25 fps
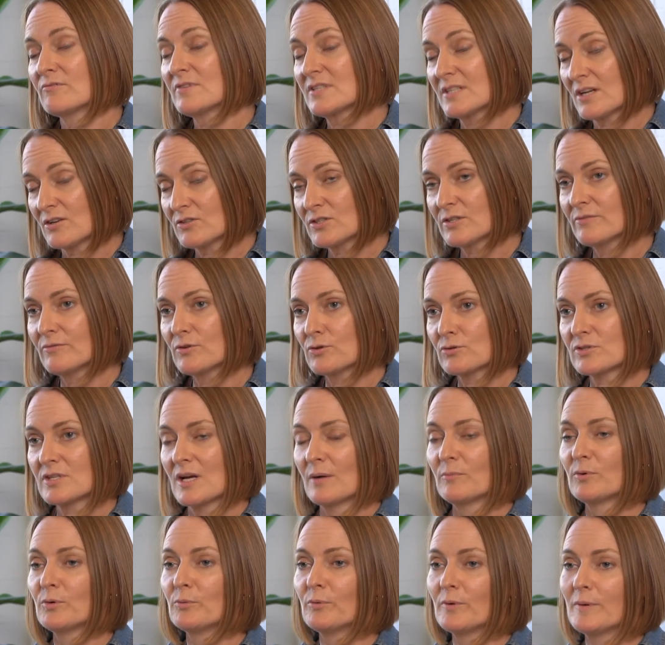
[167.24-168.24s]
results of your
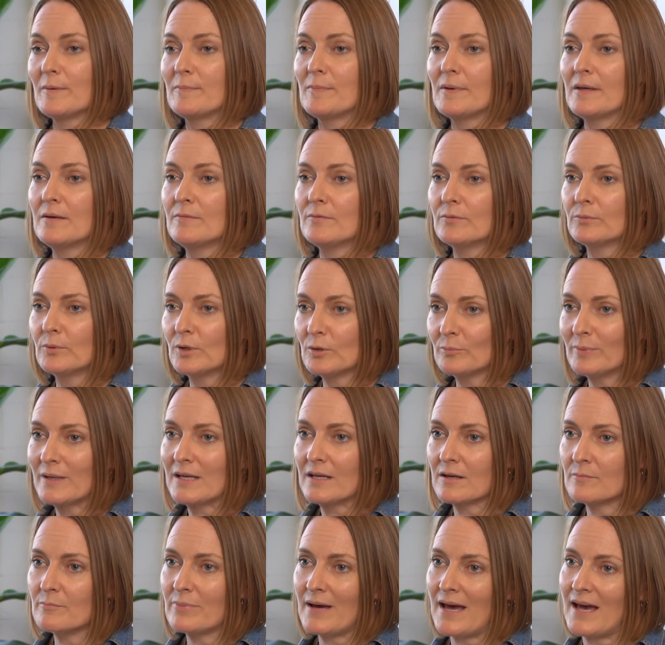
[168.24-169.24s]
sample will be
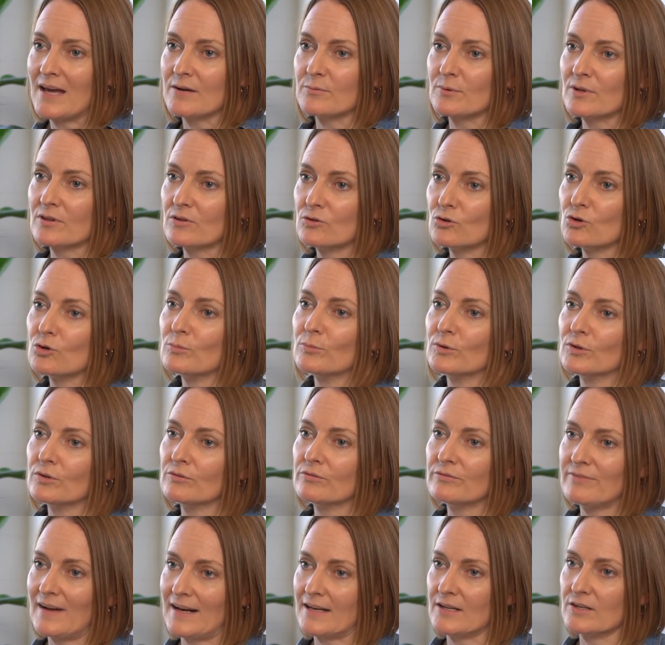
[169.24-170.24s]
compared with normal
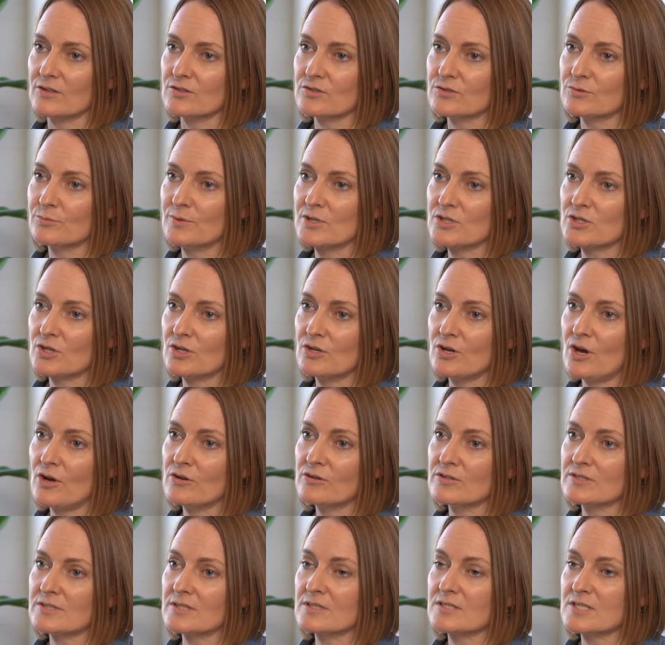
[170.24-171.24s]
values, which are
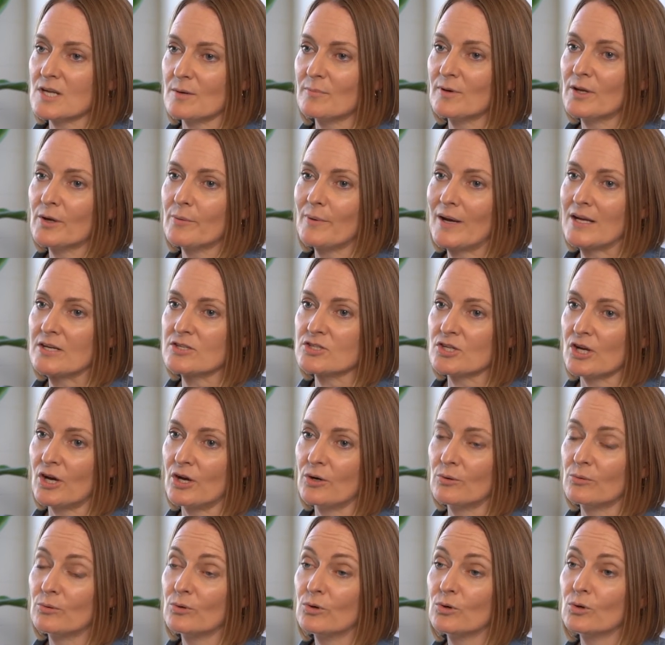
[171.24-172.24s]
known as the
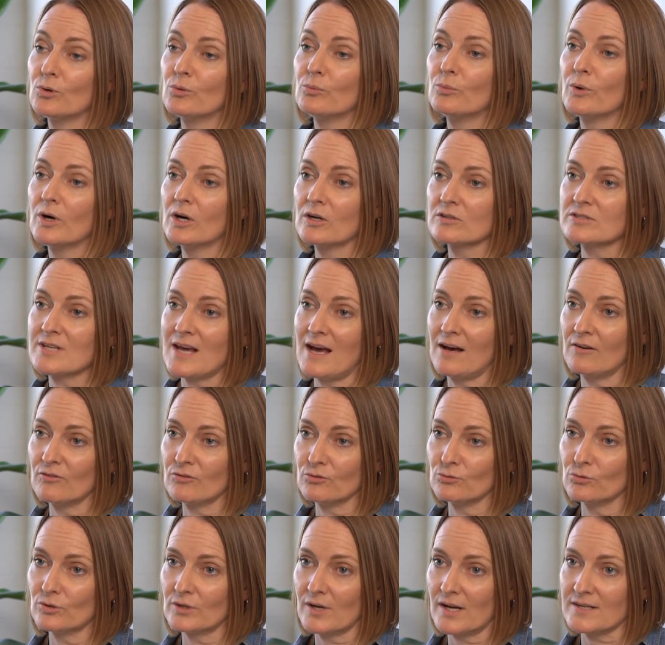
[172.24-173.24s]
WHO or World Health
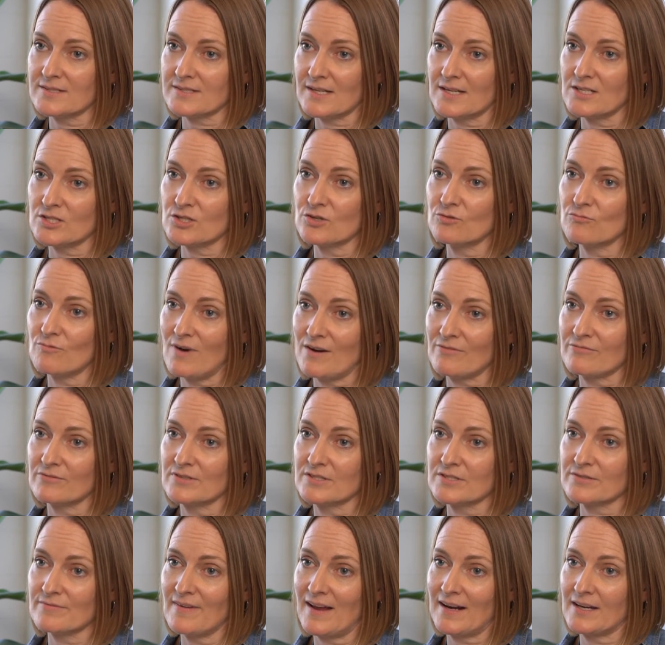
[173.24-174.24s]
Organization
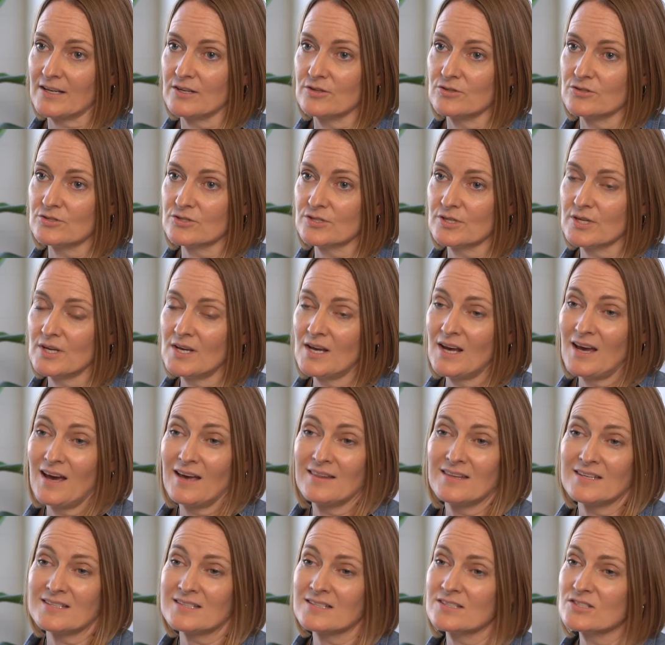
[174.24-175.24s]
reference values.
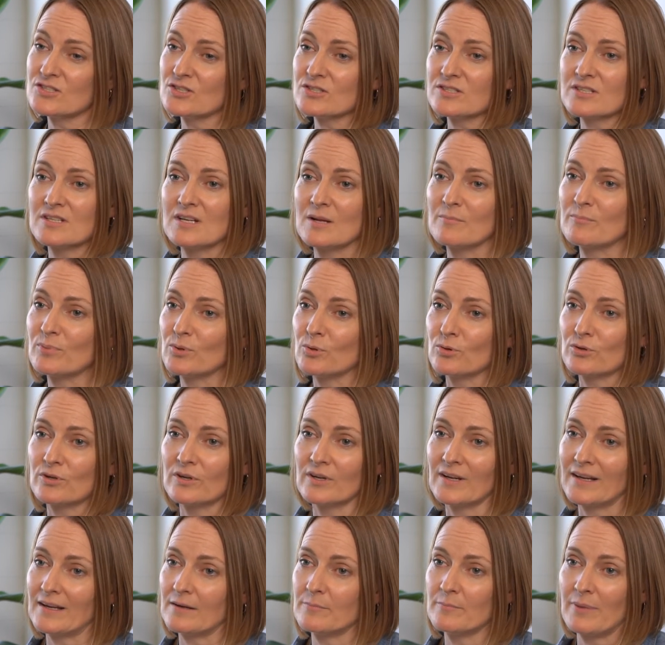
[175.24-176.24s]
And this is just an
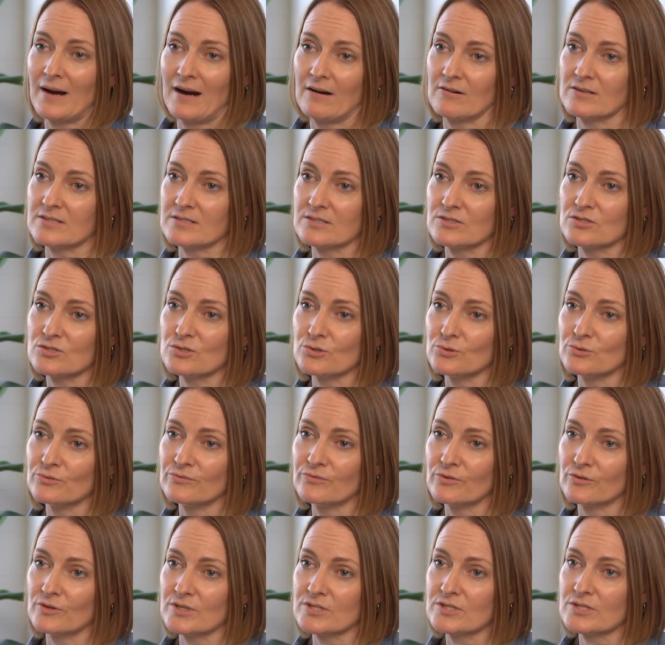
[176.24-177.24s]
important comparison tool
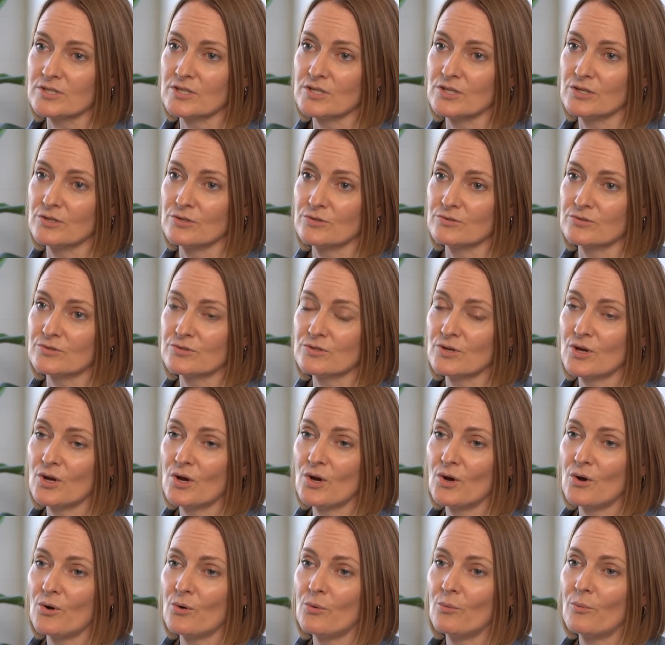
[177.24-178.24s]
for us to use
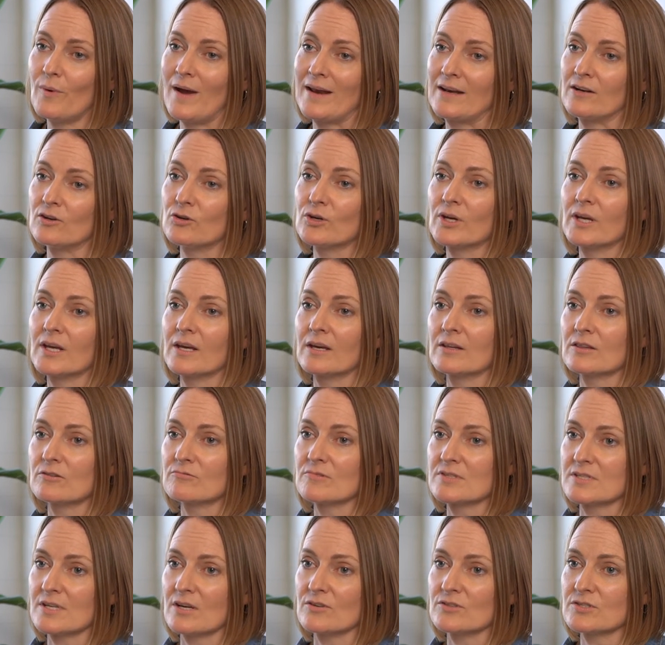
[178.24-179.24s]
when looking at the
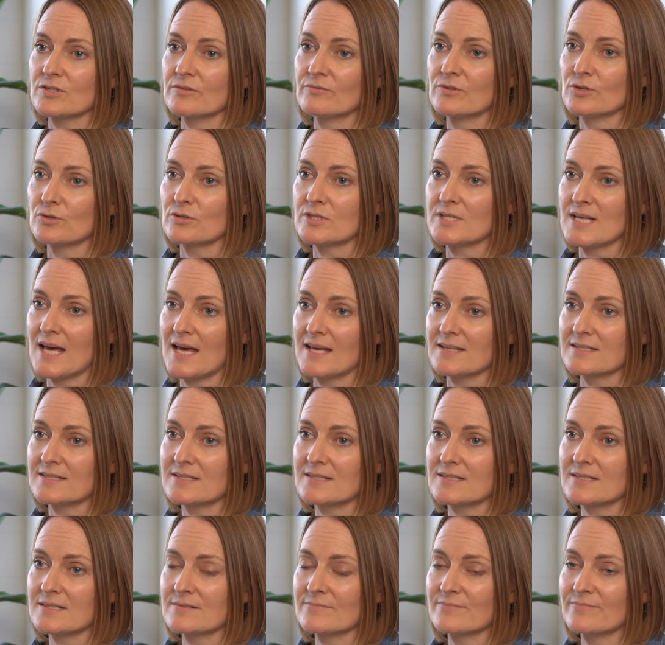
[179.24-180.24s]
results of your
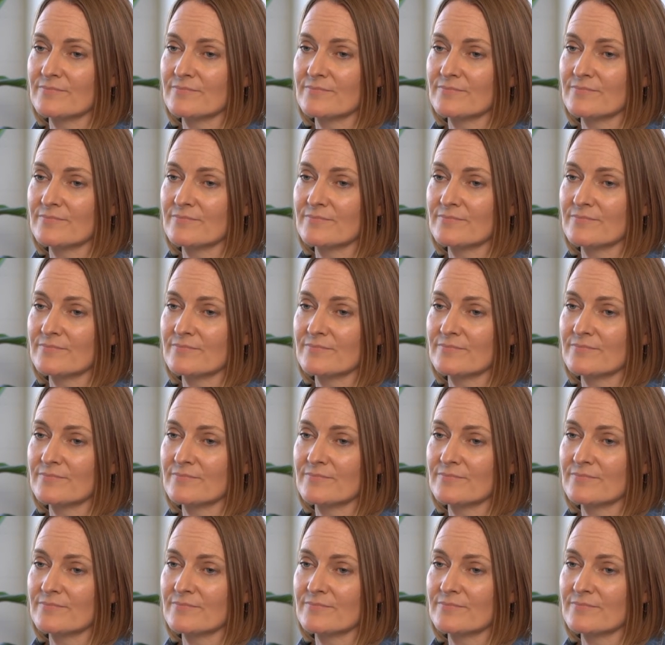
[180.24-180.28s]
test.